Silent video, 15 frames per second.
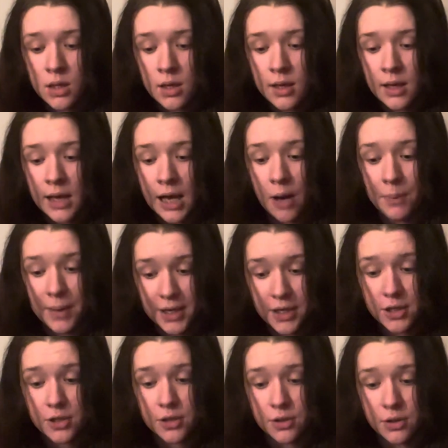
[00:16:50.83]
How big are
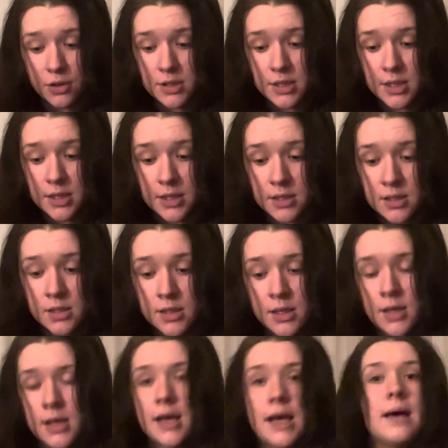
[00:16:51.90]
your horses?
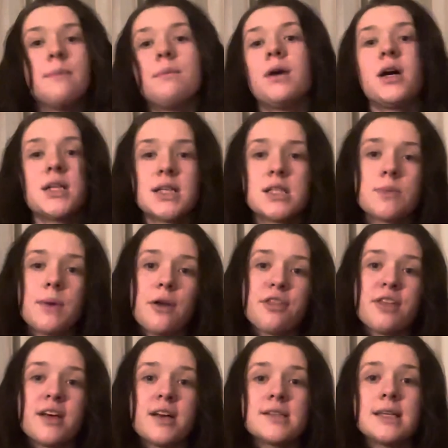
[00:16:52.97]
Marley is about
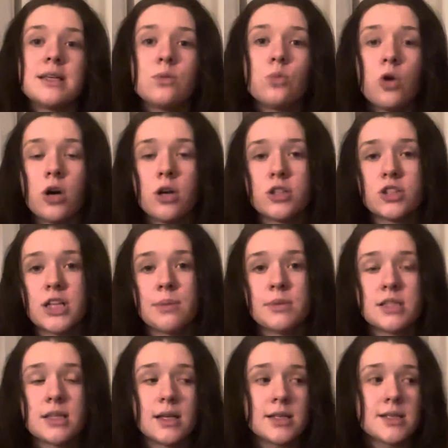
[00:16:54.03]
13.1, Gem
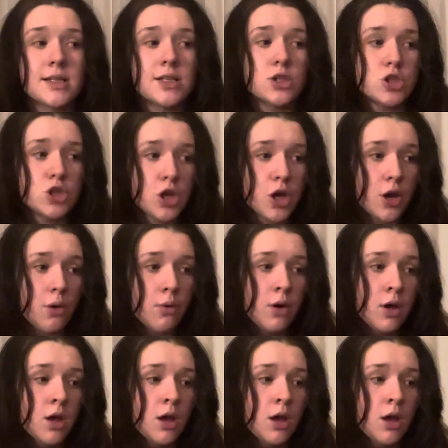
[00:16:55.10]
is 13.2,